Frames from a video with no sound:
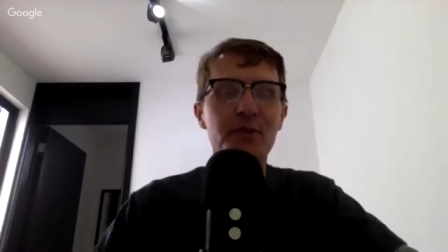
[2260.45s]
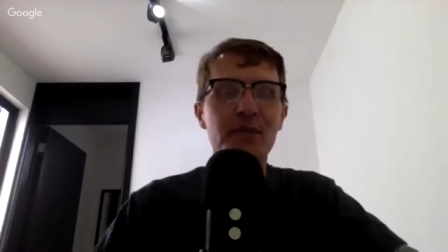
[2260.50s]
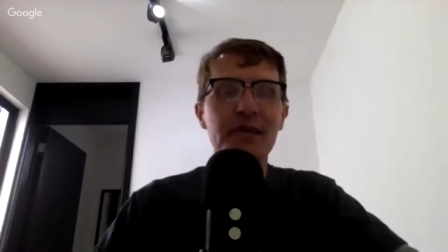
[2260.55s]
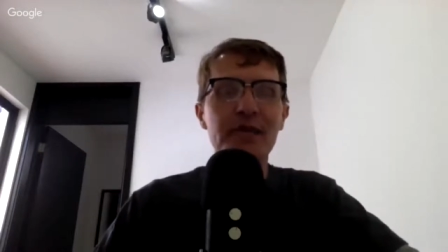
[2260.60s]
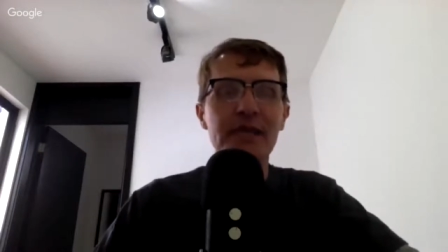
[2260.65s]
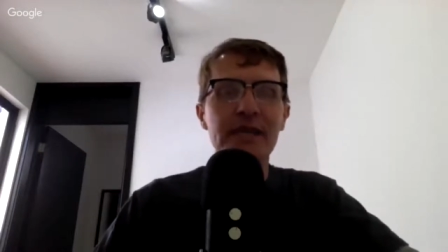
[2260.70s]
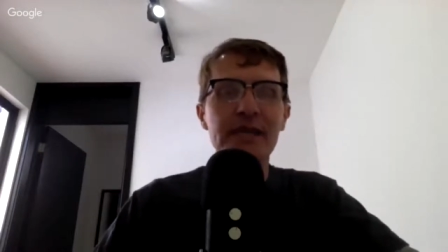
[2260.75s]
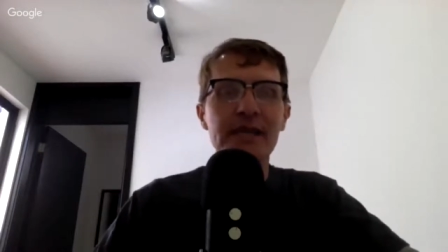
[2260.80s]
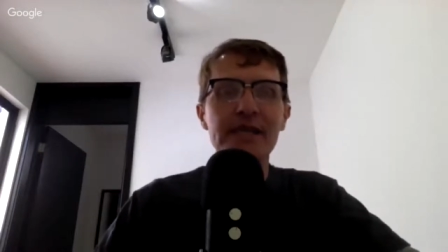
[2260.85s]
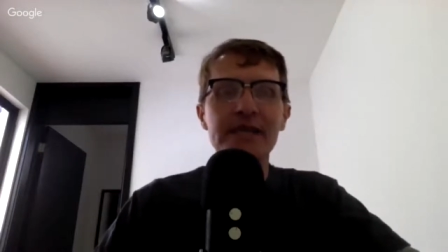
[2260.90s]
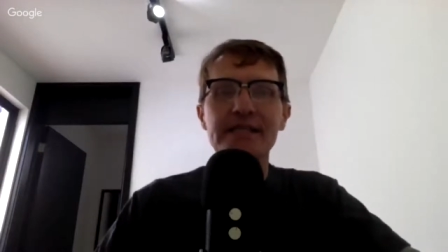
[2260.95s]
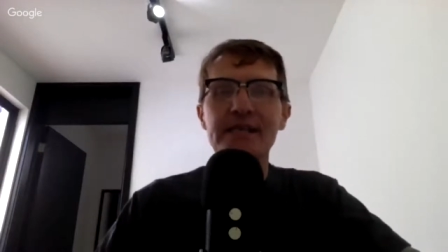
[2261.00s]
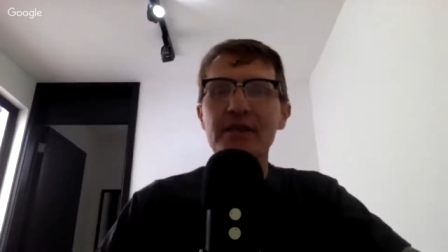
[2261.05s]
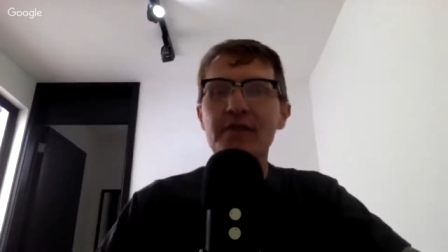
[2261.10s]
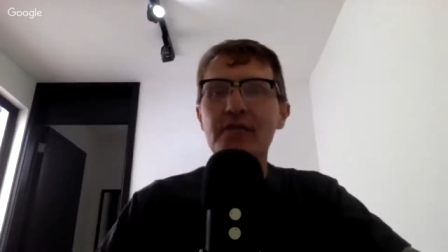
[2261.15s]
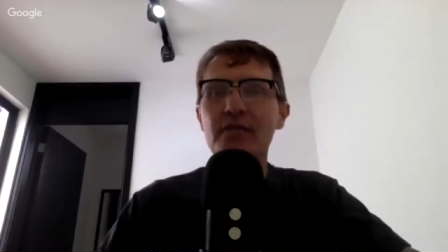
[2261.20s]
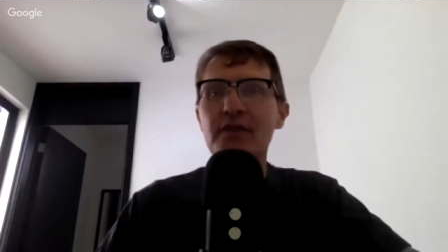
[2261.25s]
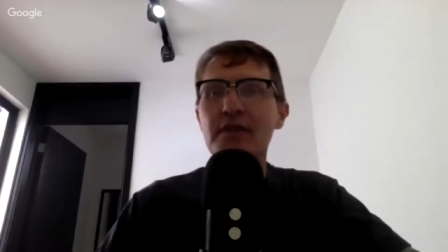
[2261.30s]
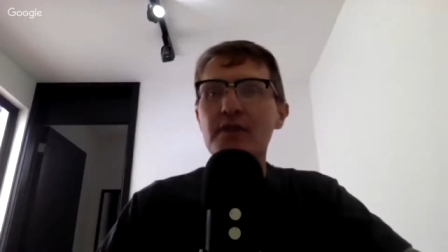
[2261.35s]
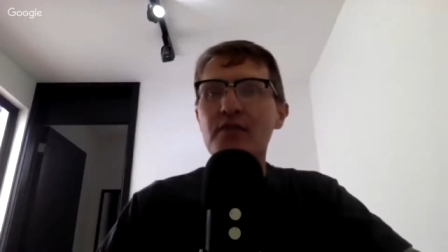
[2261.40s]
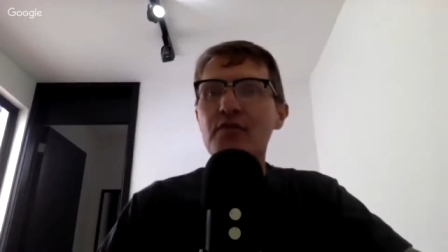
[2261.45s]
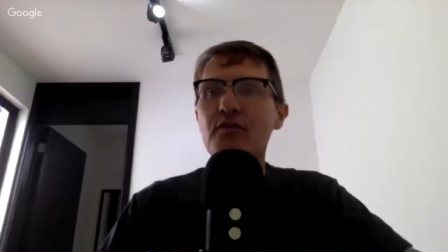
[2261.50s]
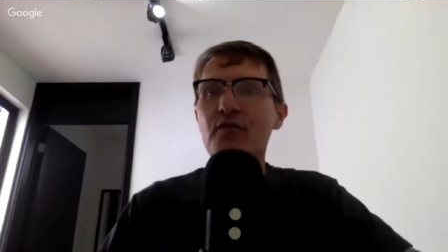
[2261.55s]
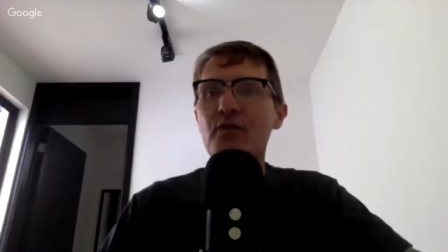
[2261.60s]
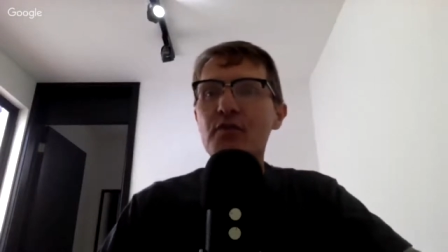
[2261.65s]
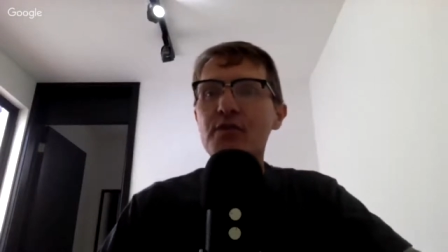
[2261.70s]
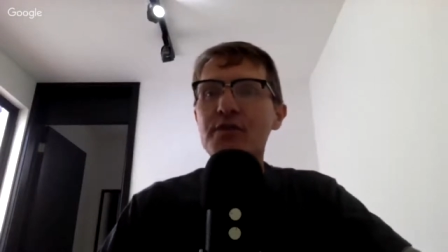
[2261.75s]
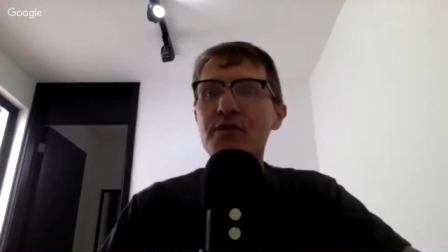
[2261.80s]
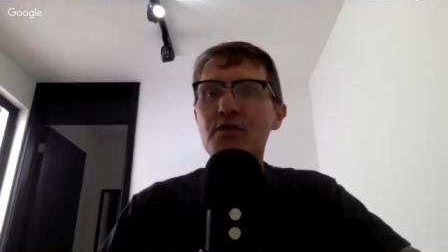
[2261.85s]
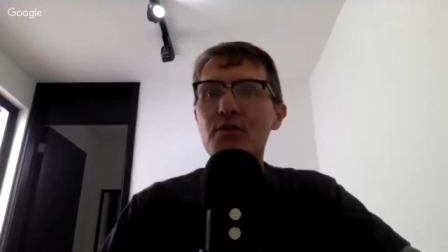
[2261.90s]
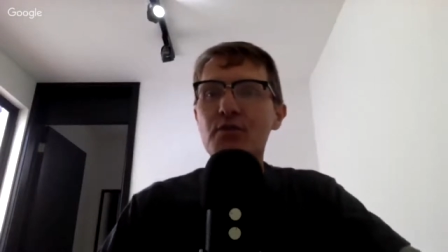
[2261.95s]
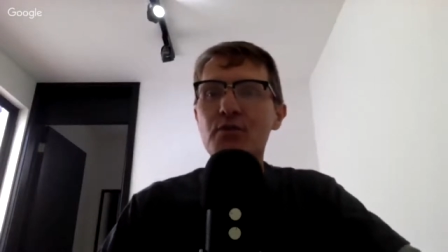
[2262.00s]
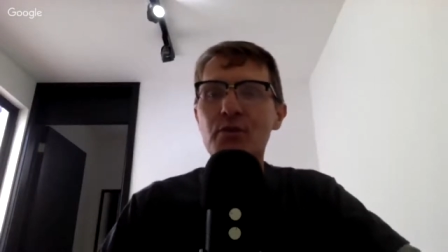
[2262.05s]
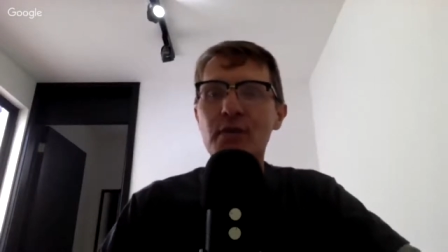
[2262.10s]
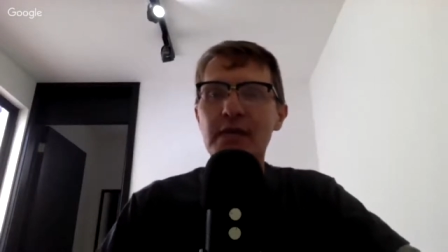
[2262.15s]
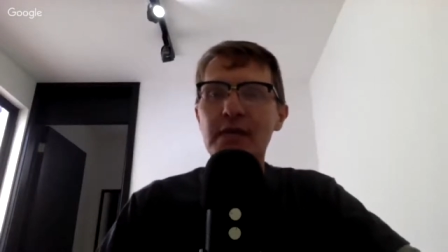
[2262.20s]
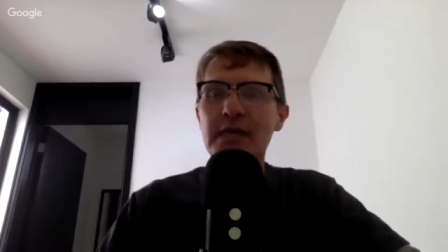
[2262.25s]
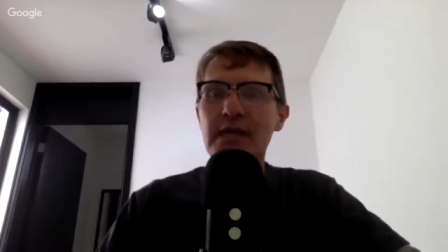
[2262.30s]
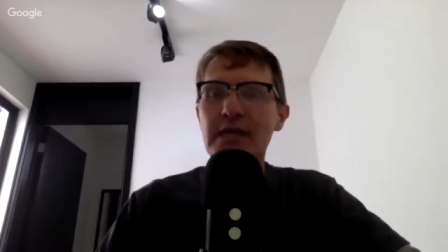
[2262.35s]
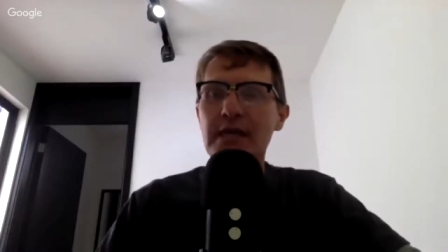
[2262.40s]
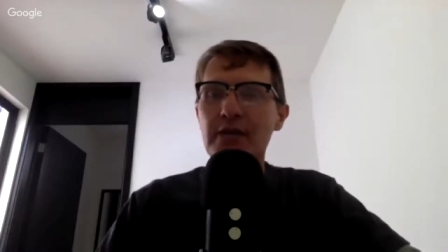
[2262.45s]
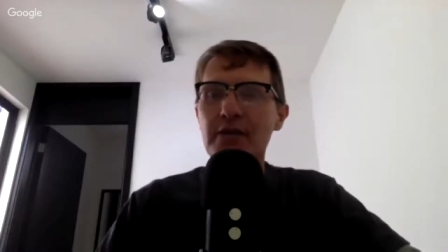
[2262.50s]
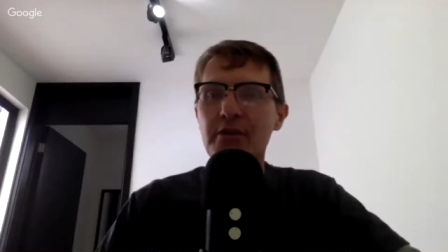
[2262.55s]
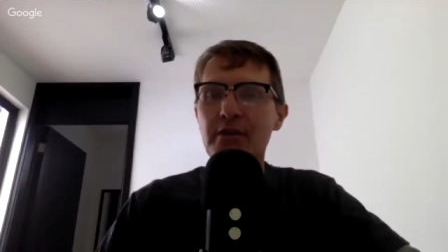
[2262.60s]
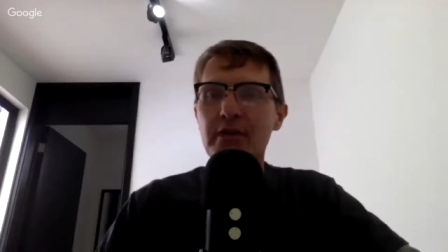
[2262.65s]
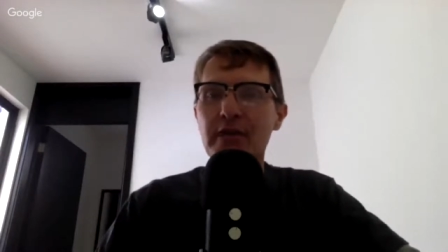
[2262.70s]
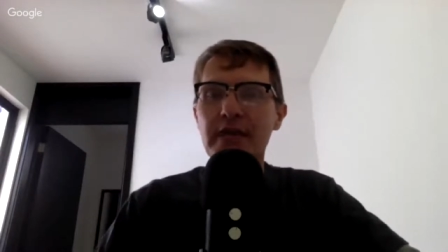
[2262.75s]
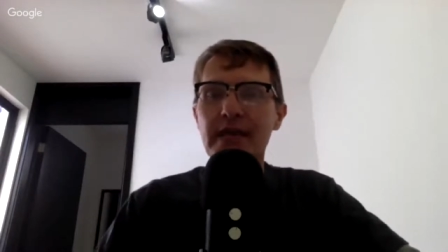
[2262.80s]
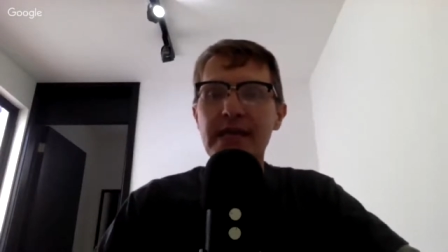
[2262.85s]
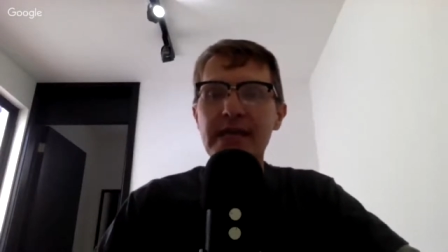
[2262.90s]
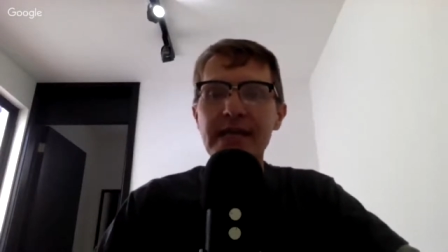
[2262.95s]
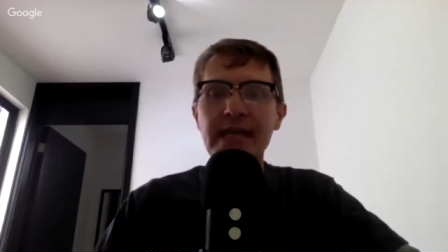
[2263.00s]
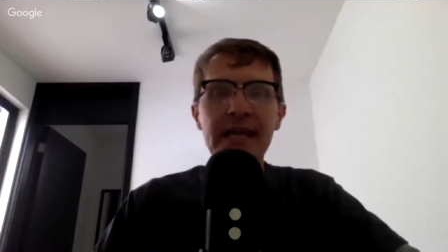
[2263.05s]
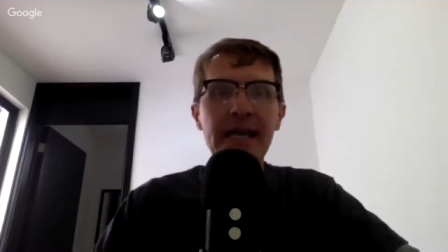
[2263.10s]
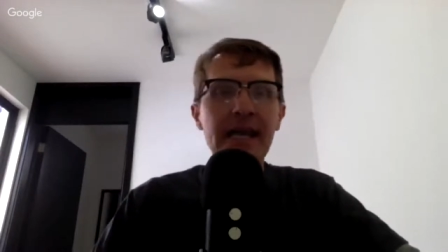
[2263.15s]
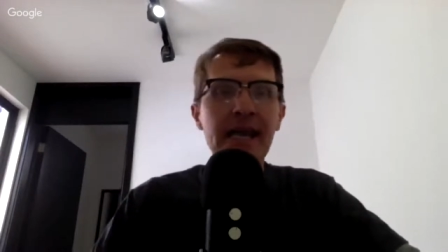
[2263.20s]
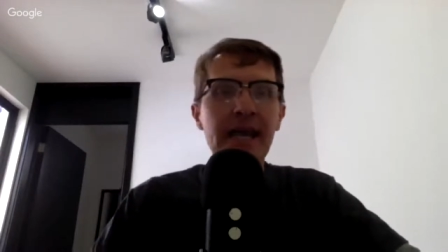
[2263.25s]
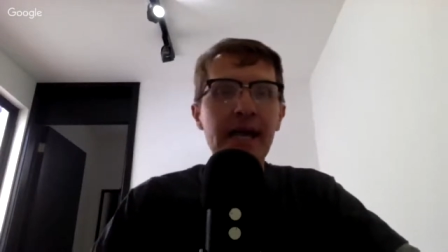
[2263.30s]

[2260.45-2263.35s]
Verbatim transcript: But definitely look forward to hearing that.